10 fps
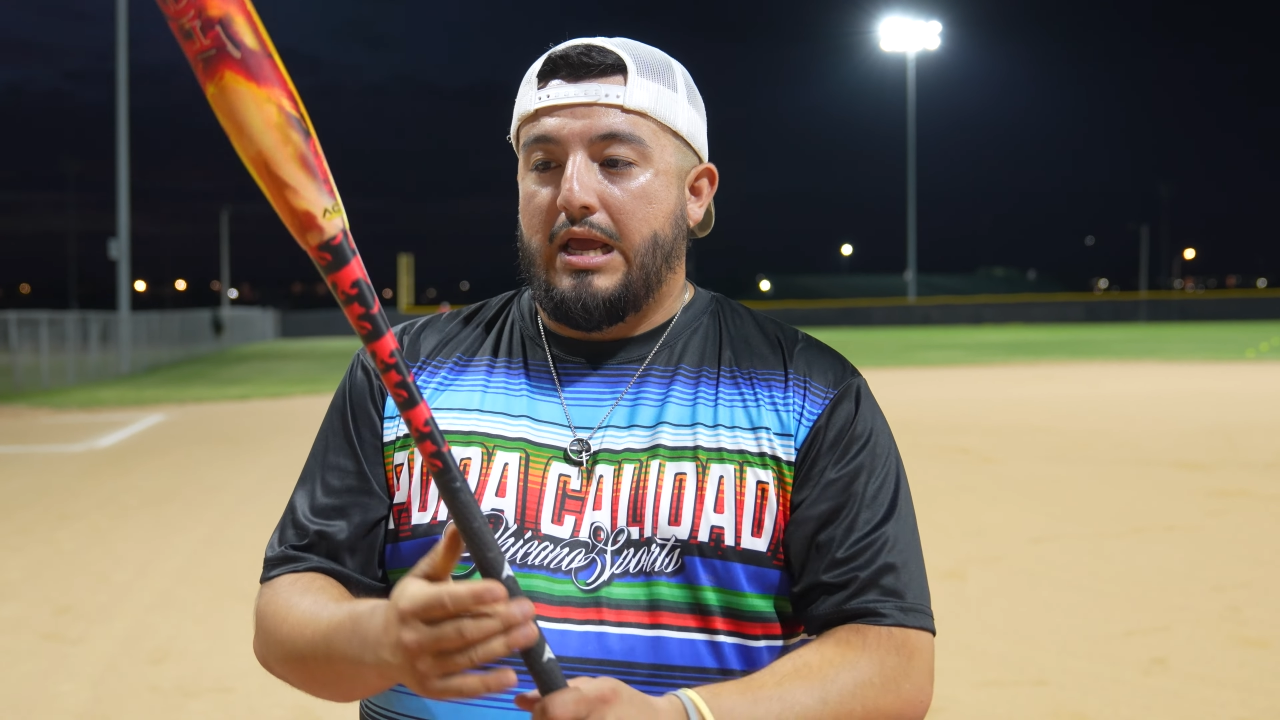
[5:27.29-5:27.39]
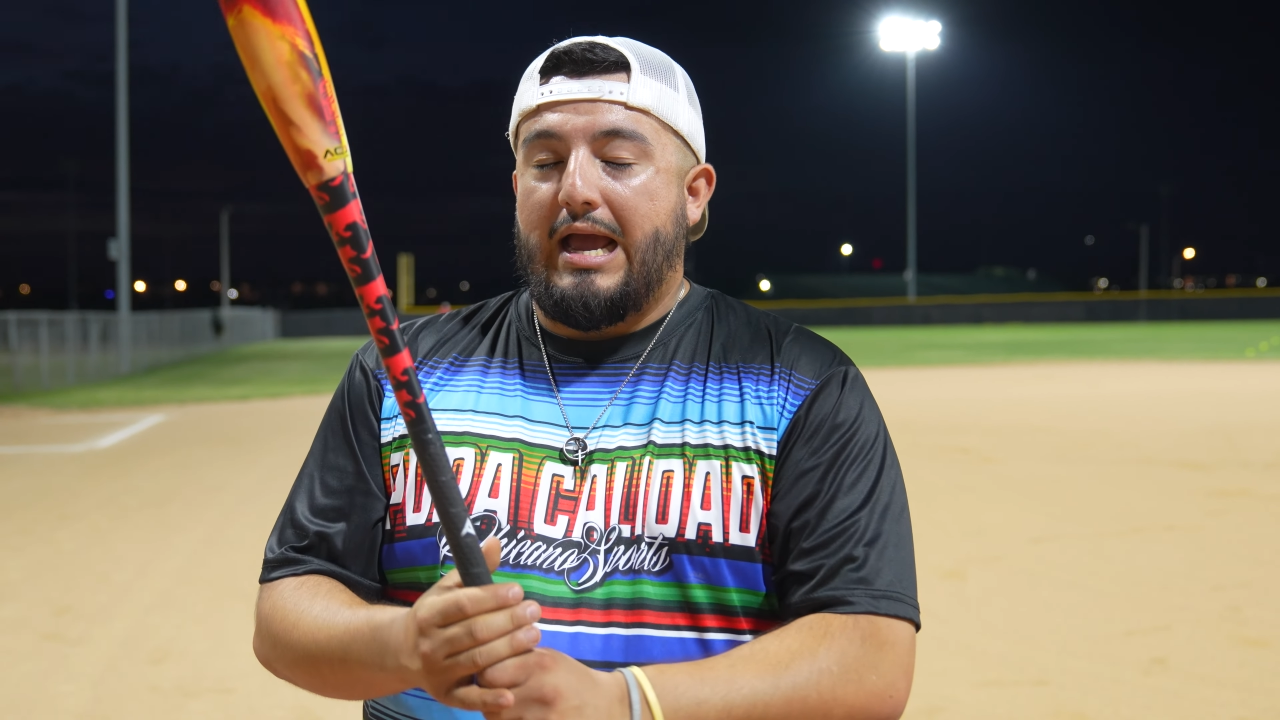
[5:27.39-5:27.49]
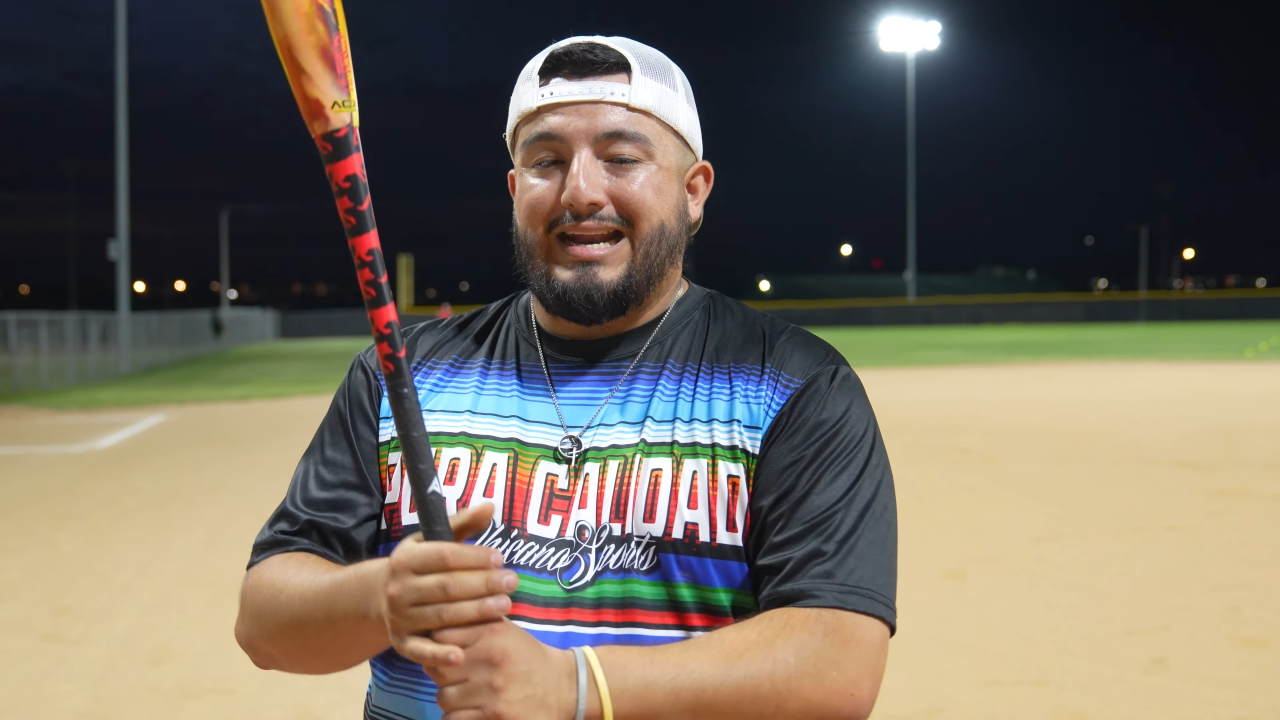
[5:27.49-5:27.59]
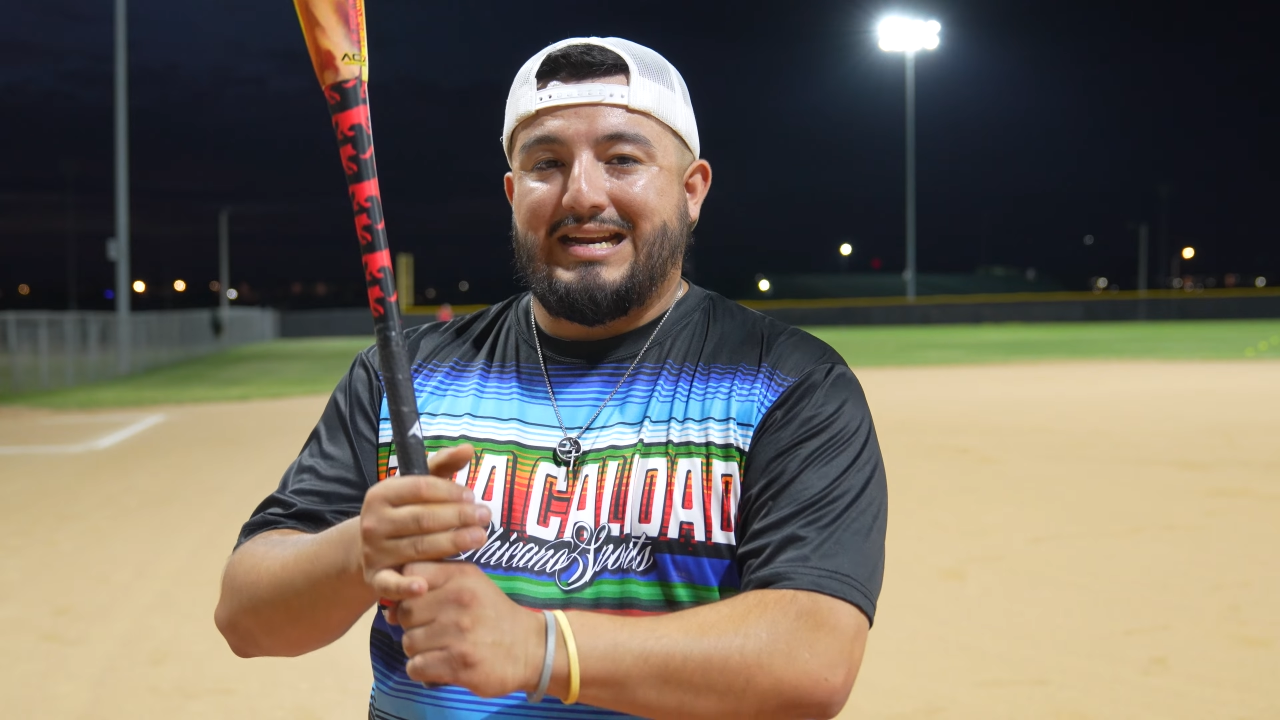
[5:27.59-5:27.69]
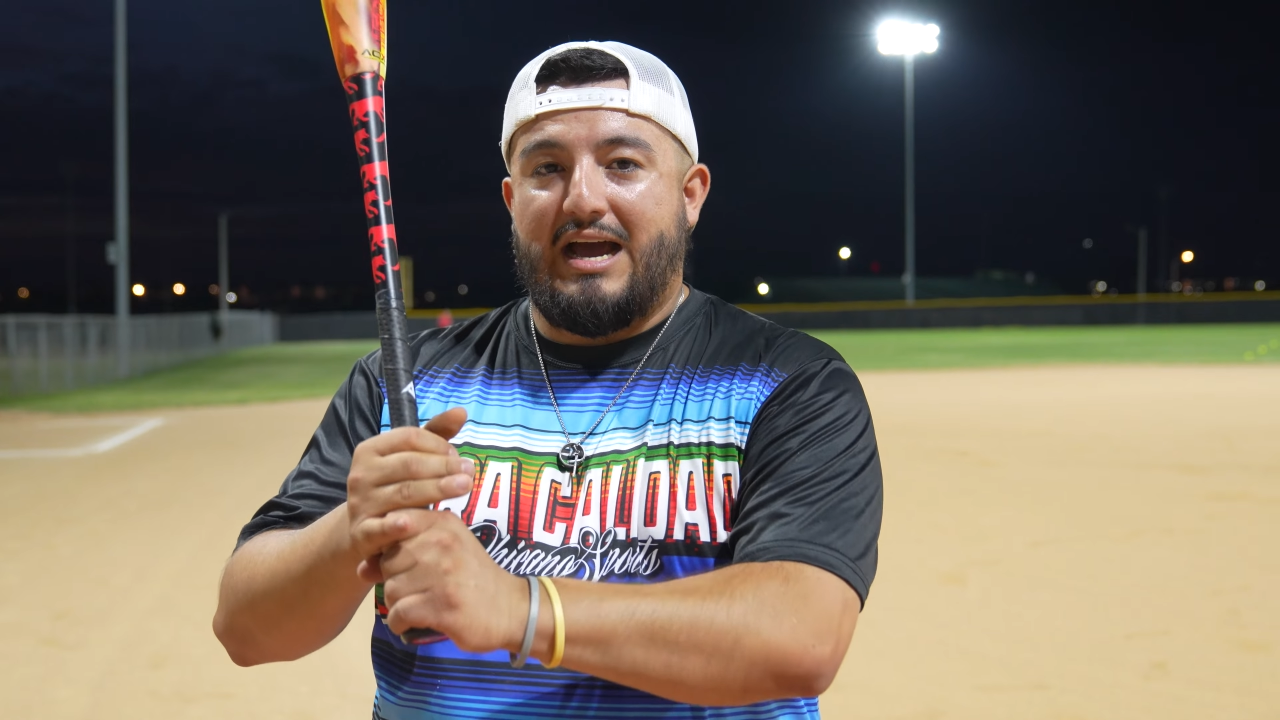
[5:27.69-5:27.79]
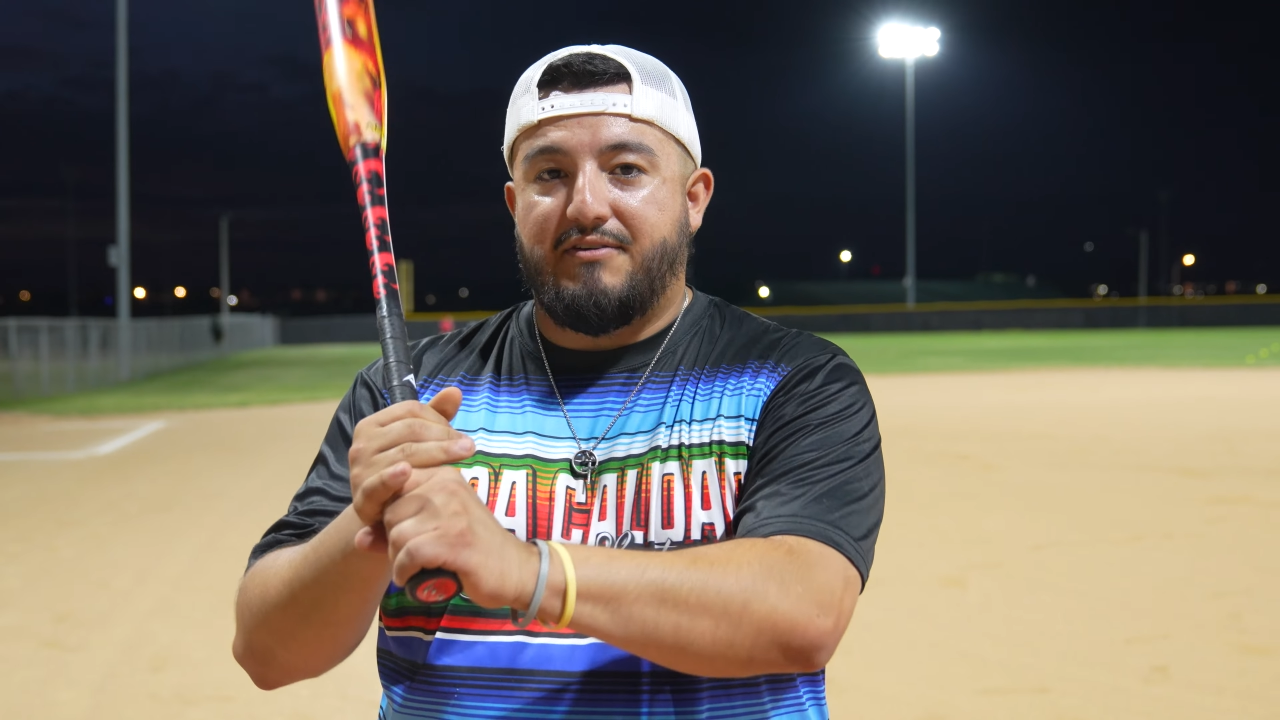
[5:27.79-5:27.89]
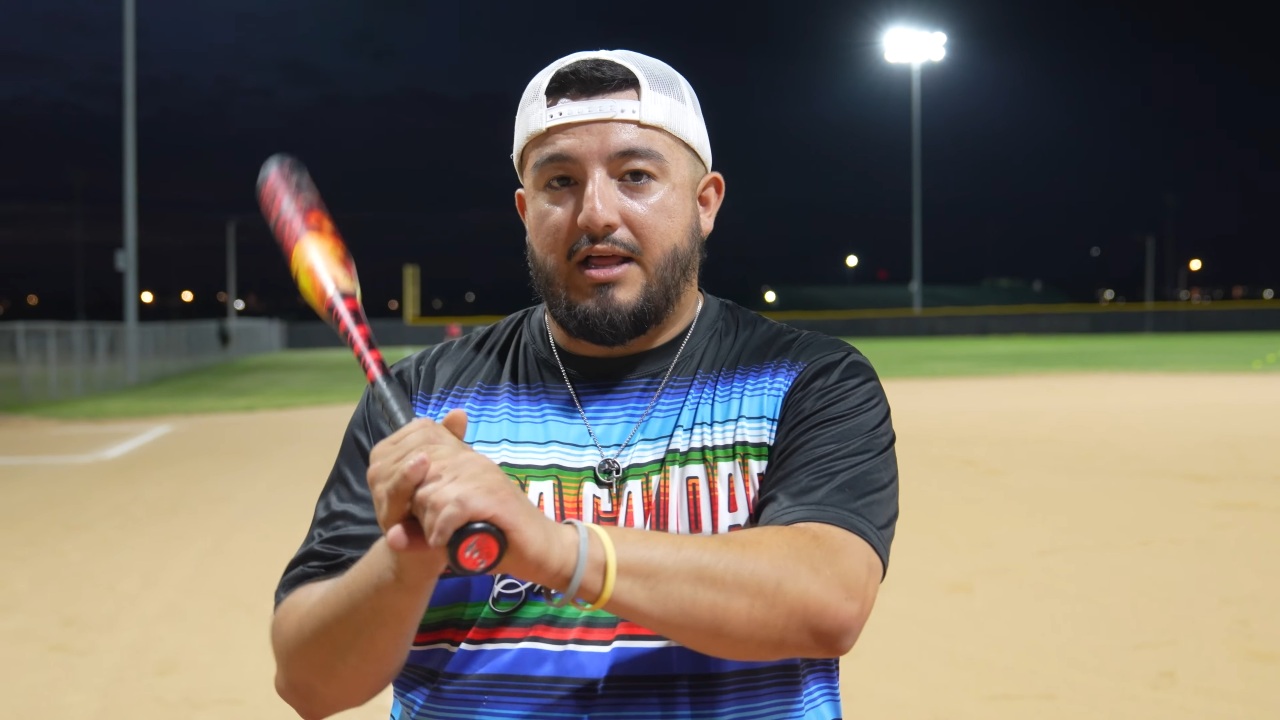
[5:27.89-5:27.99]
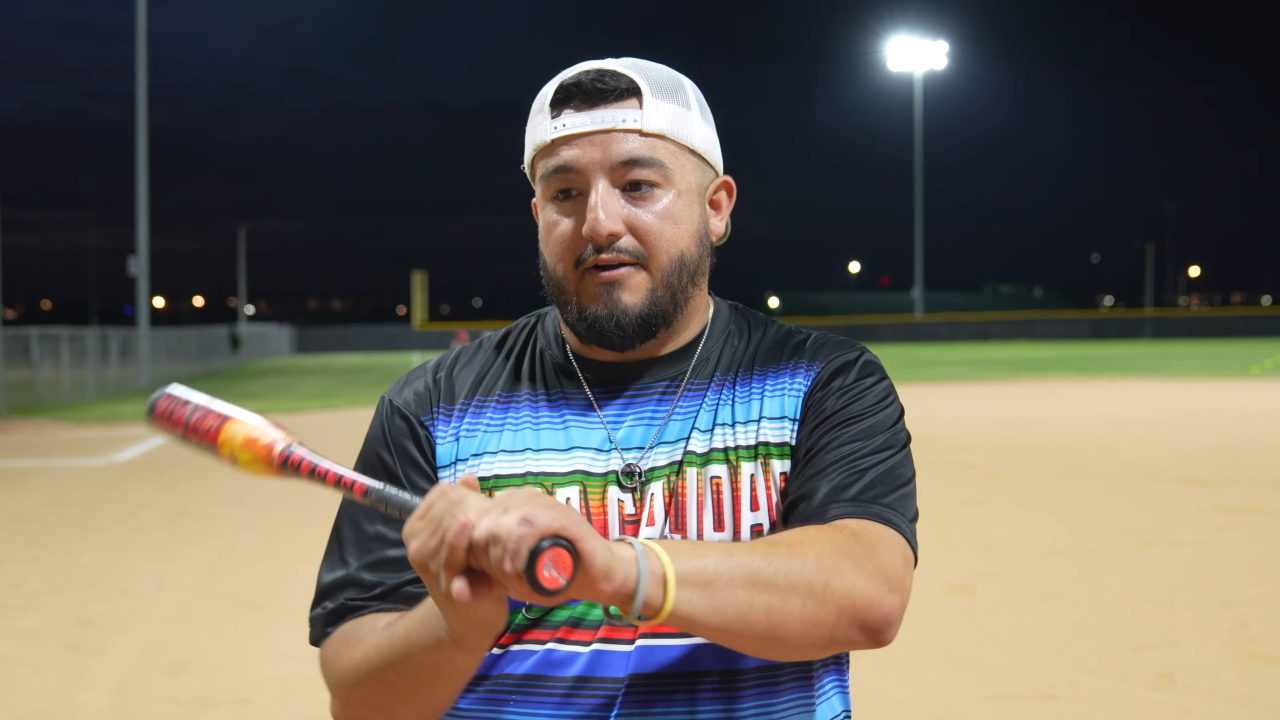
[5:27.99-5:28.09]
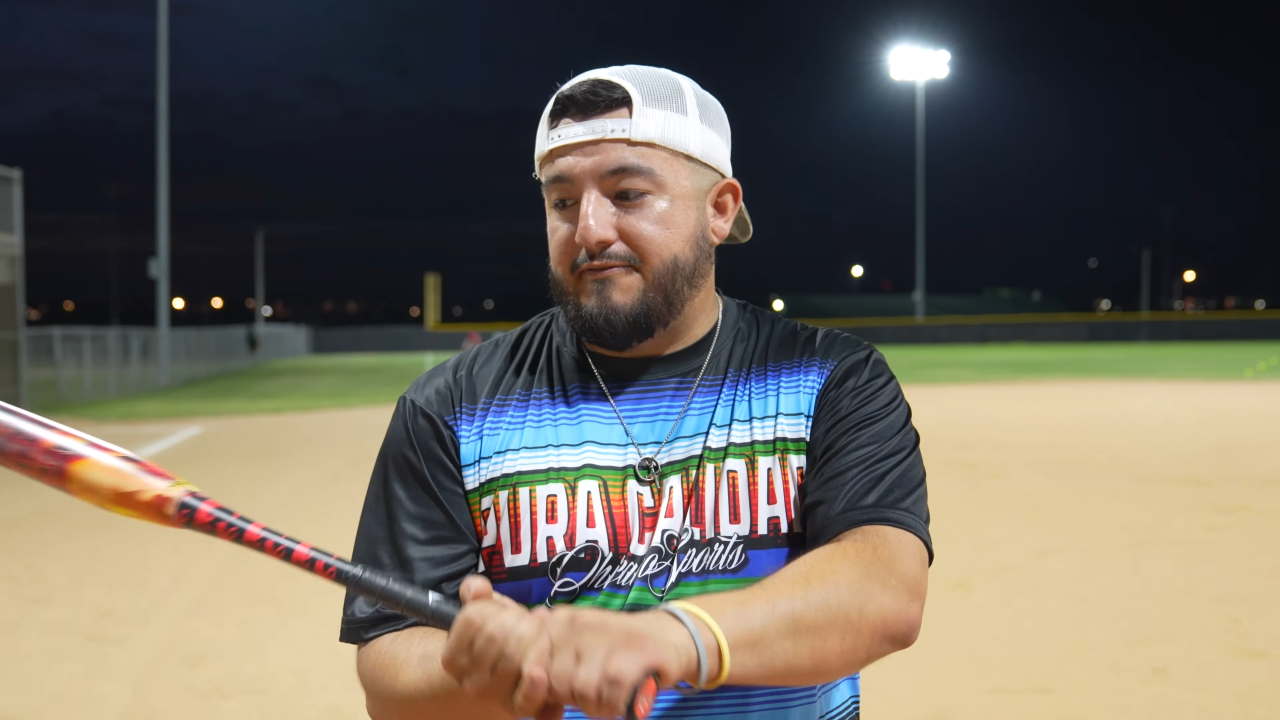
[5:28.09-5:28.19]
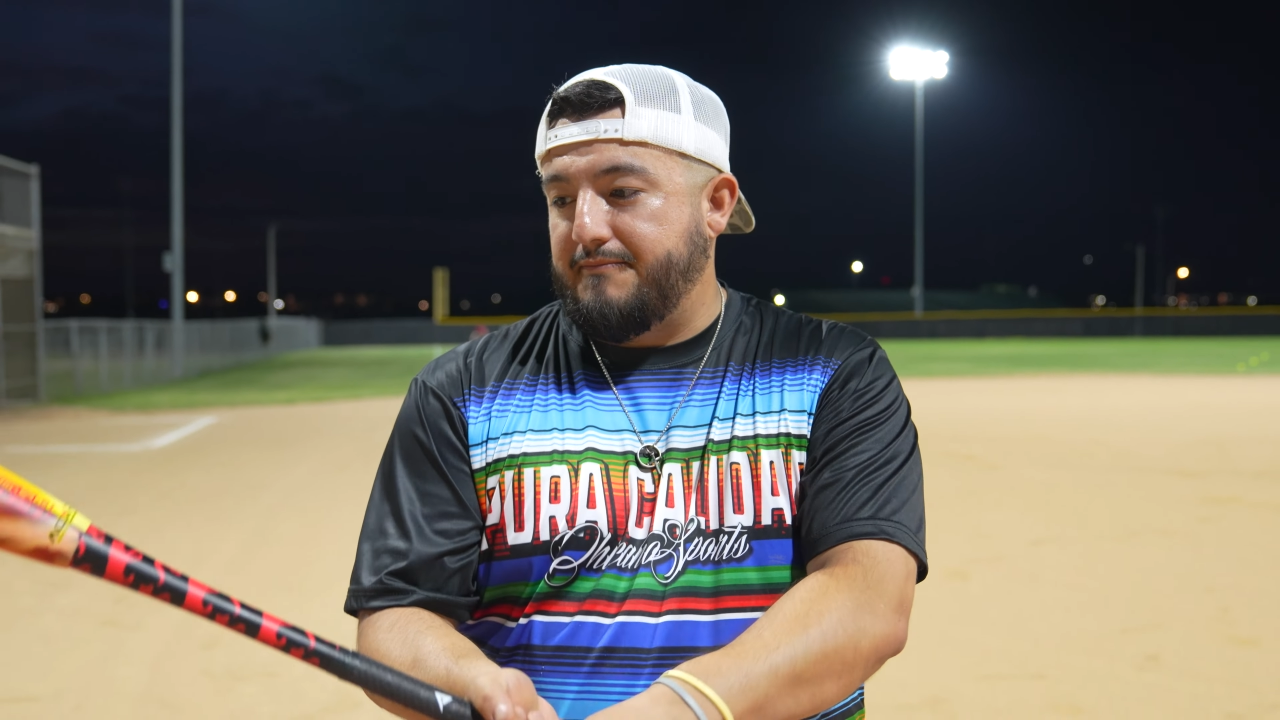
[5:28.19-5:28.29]
I didn't have a
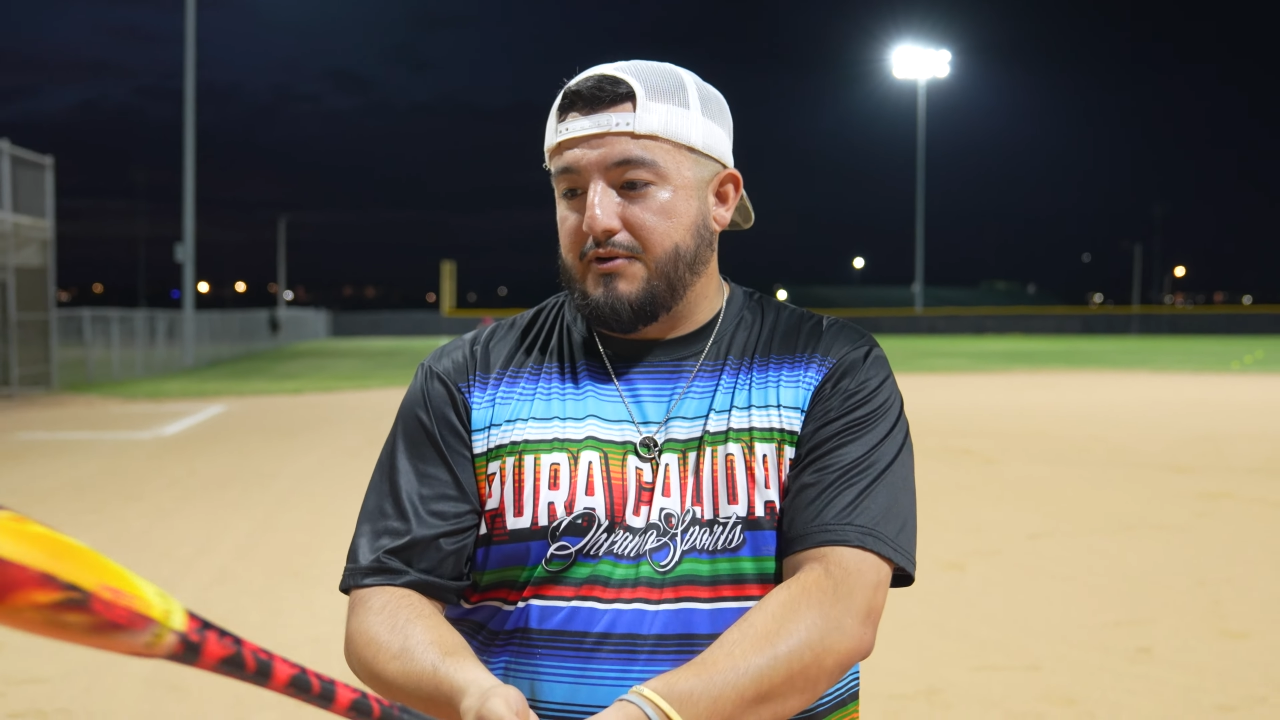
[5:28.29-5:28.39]
lot of